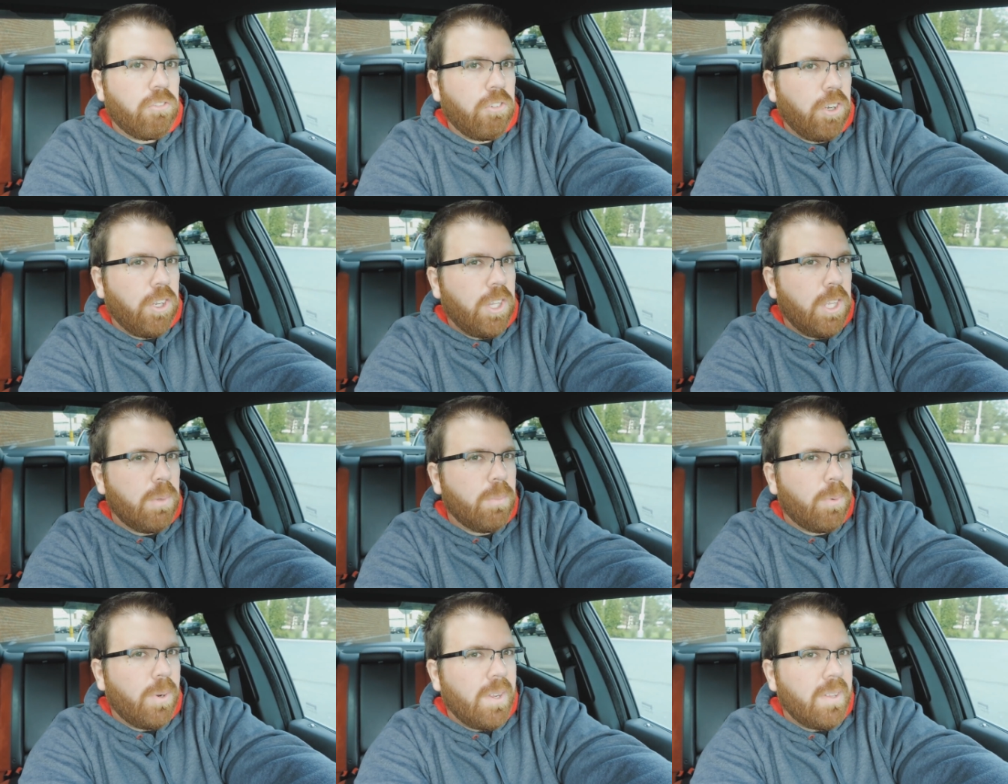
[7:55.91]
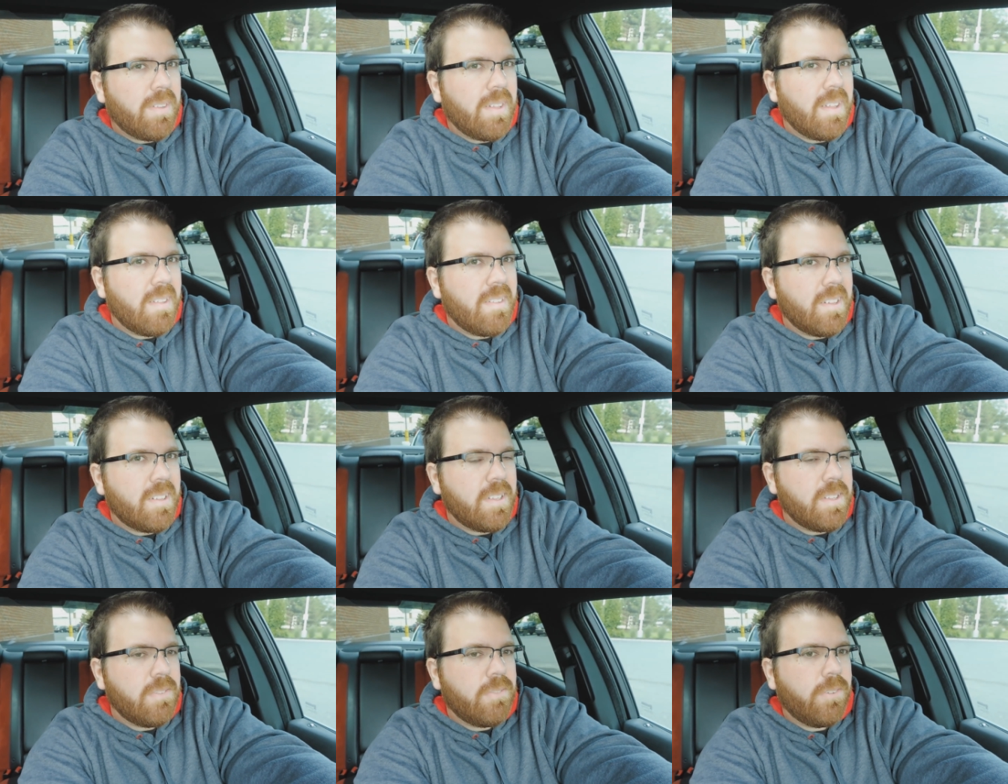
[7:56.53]
really brings that
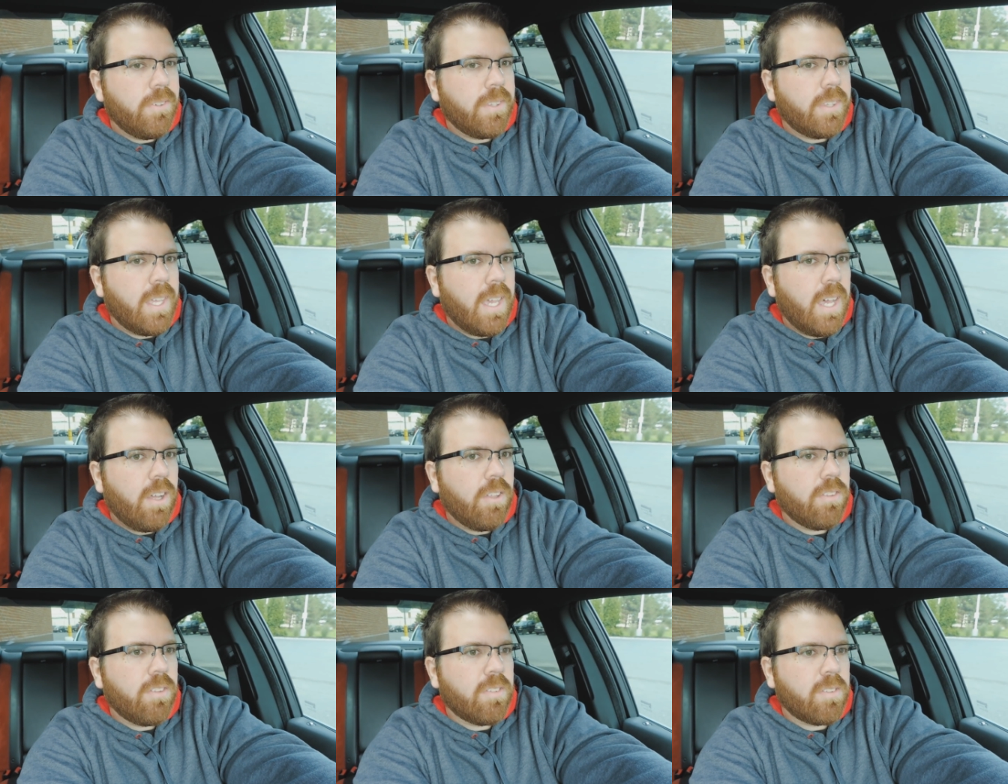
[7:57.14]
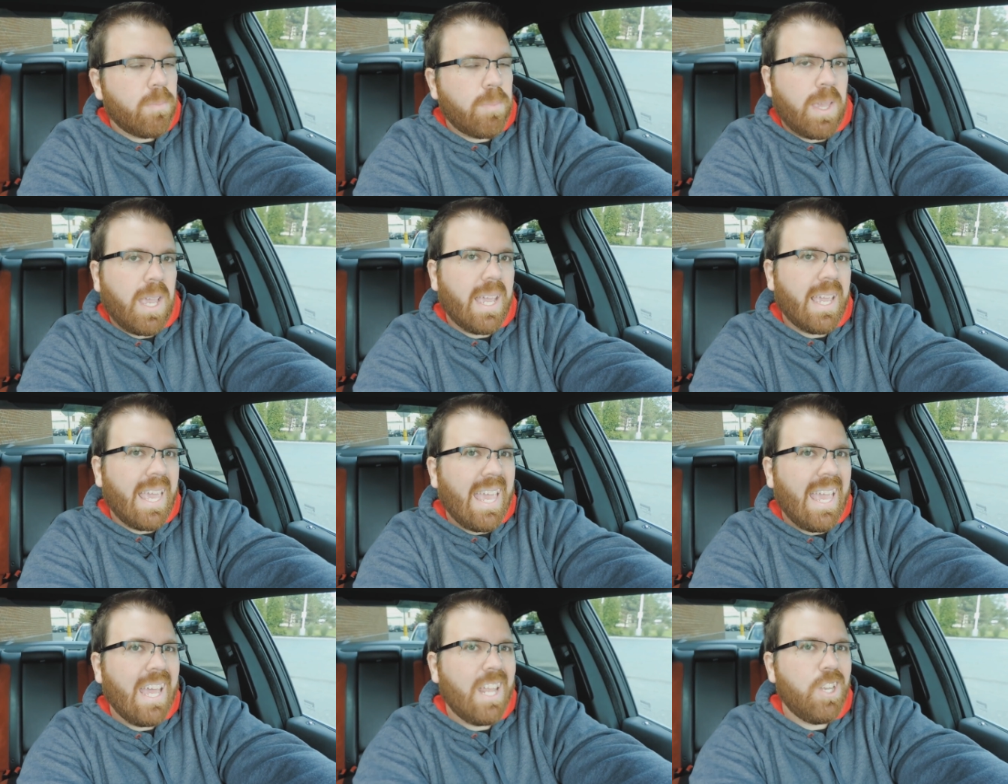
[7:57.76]
60 foot down to something I
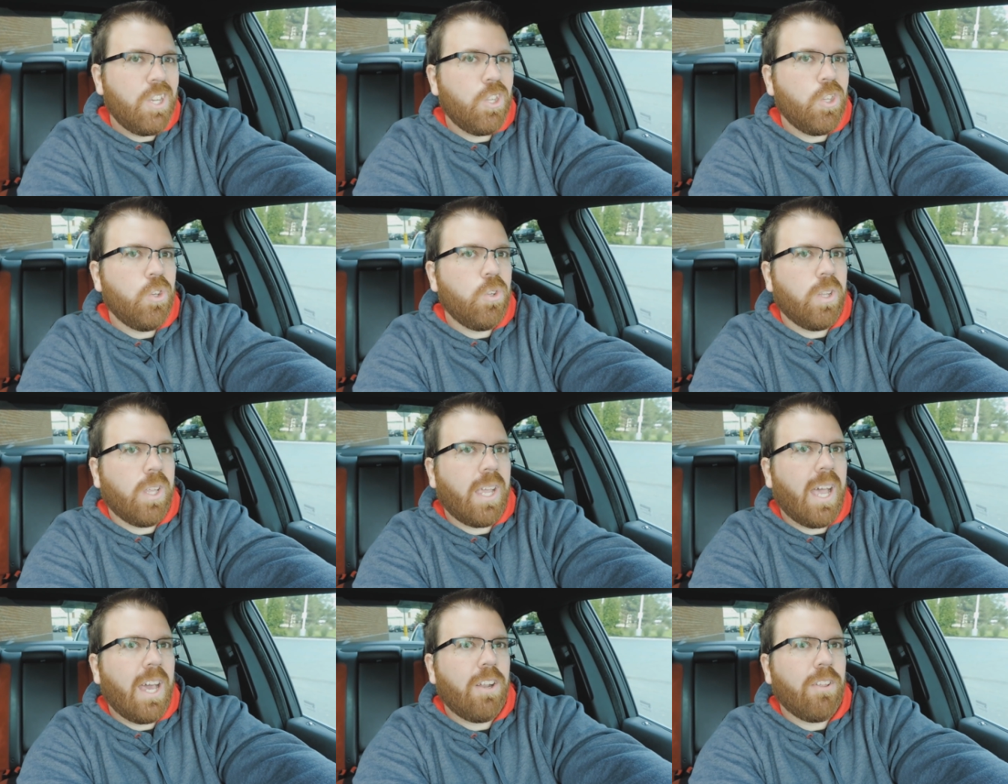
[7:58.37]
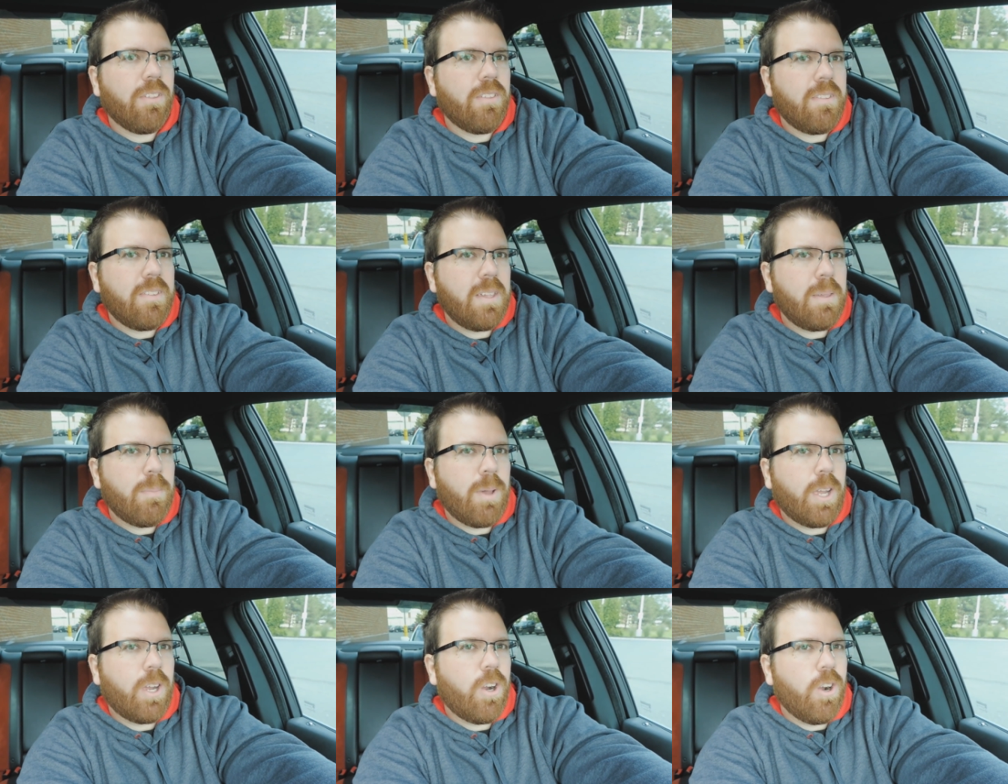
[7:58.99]
can't do. Like, I don't see
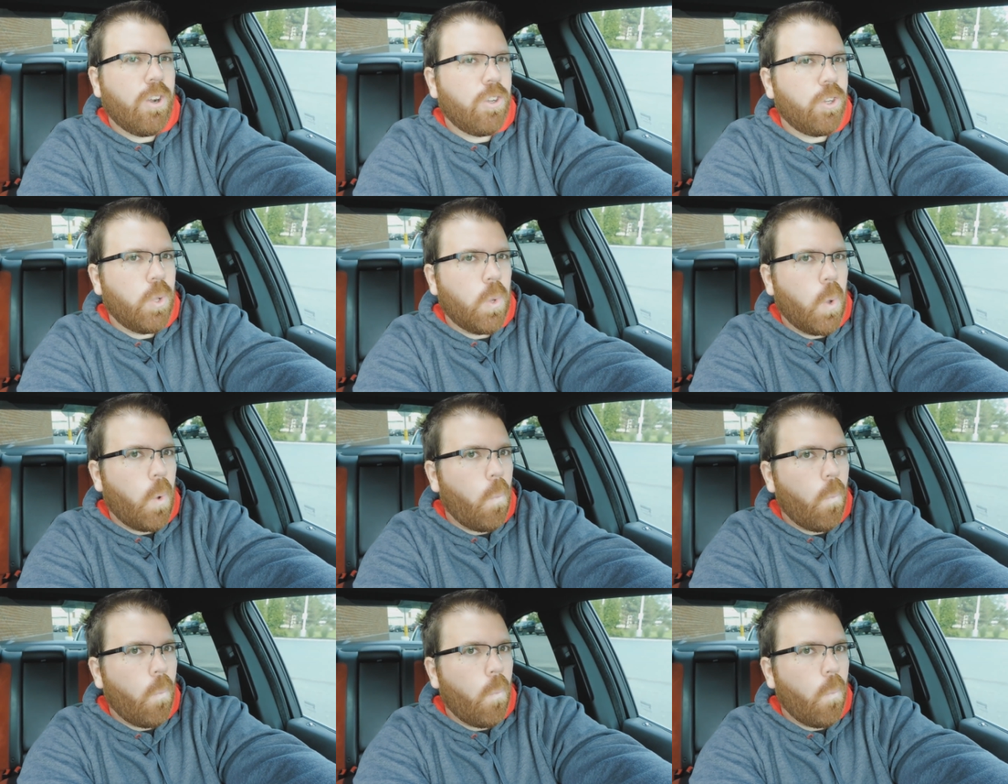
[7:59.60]
my car doing a